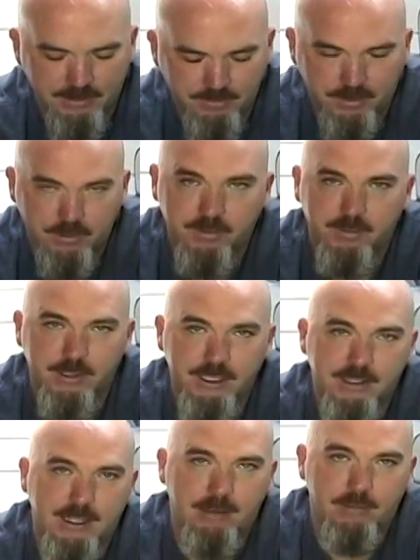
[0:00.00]
fuse
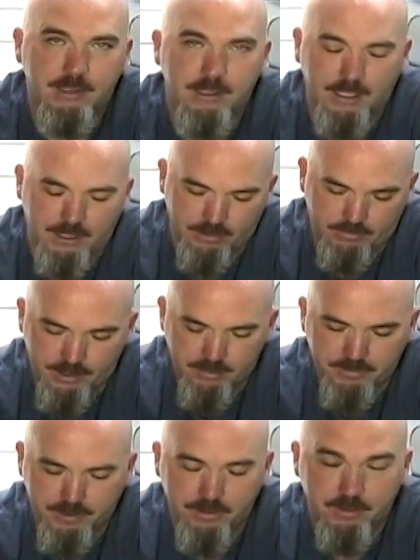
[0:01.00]
47 in the rear
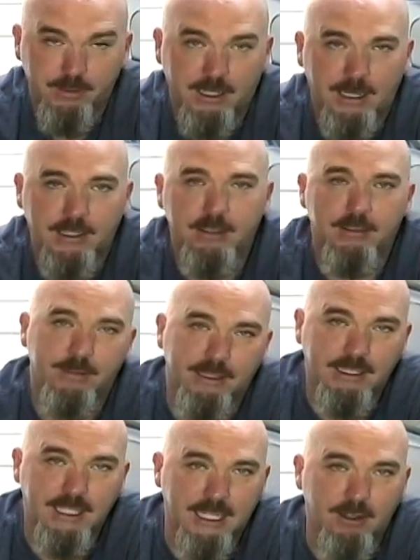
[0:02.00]
fuse block with
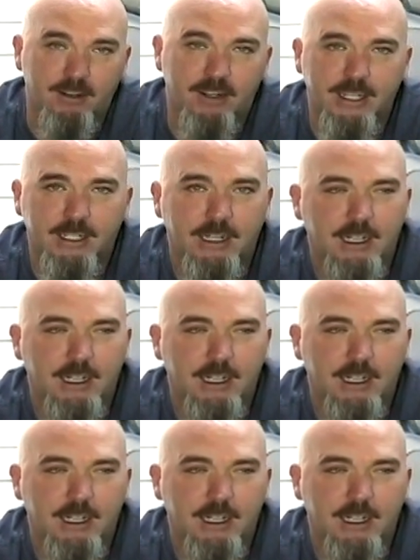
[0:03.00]
the key on.